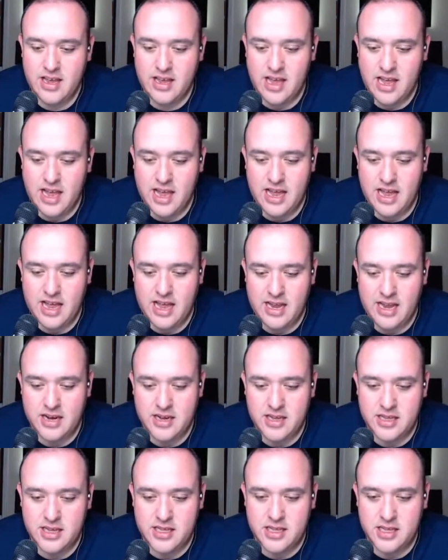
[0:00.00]
Hey Ed,
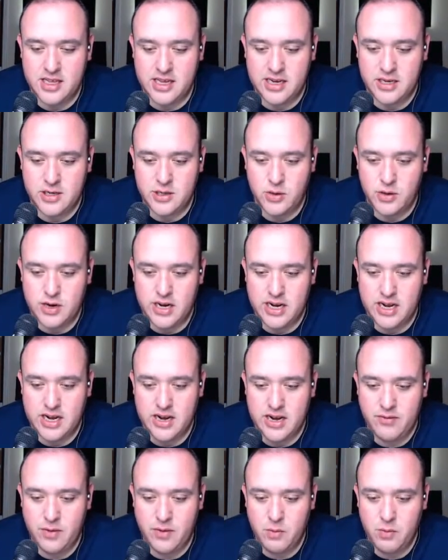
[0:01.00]
click the link, join in
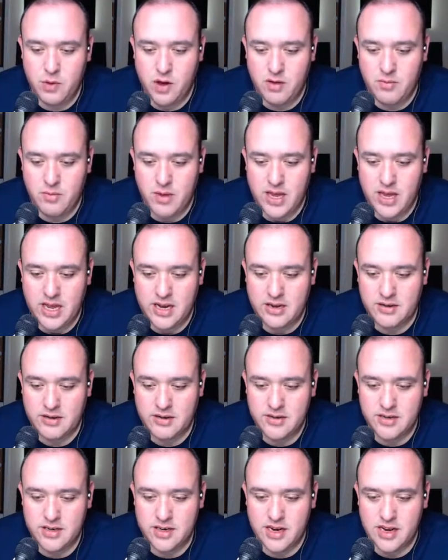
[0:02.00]
if you want, man.
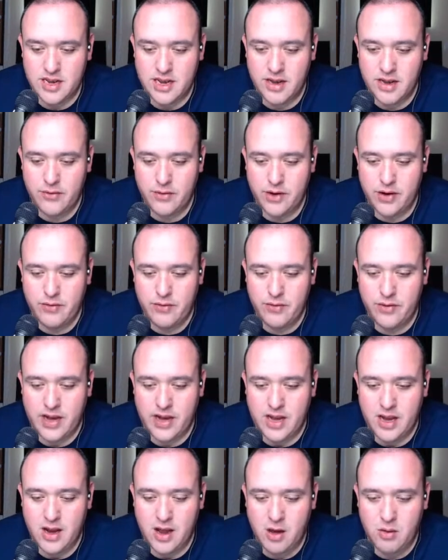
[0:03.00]
If, if
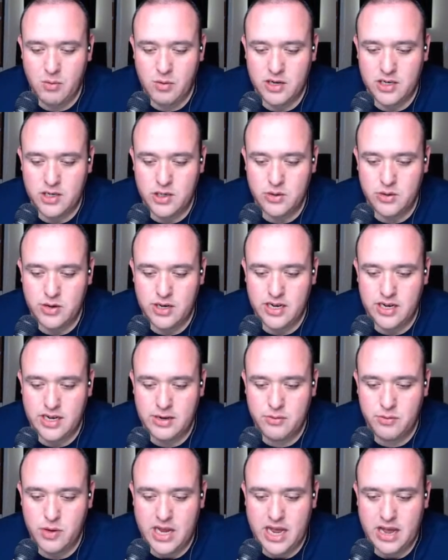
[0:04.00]
any of y'all want to join
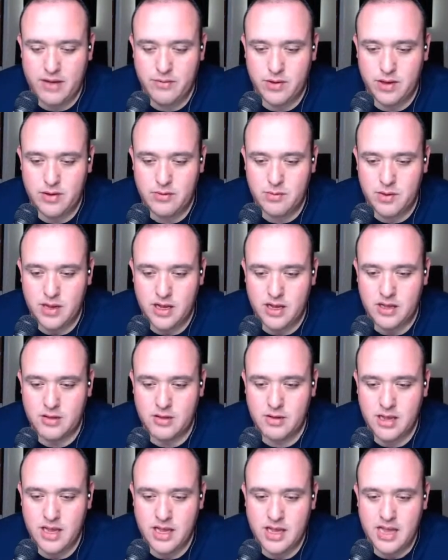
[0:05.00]
in, we can have a a
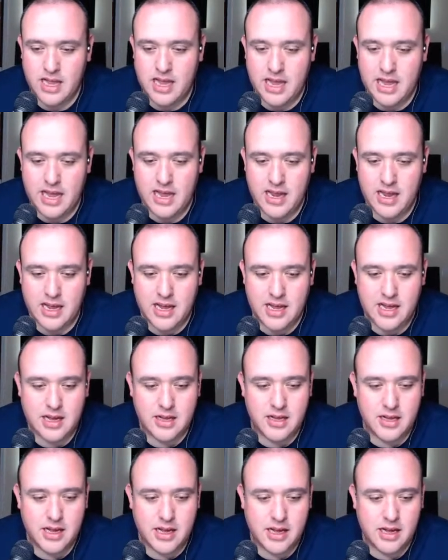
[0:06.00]
a,
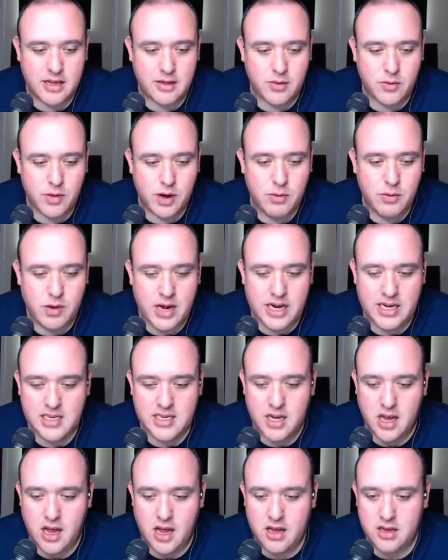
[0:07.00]
uh, a three way
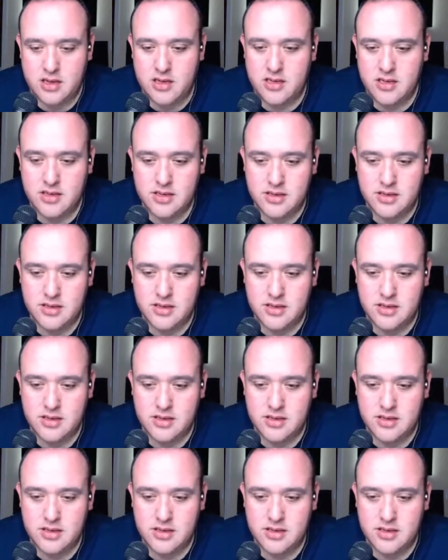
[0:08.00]
talk.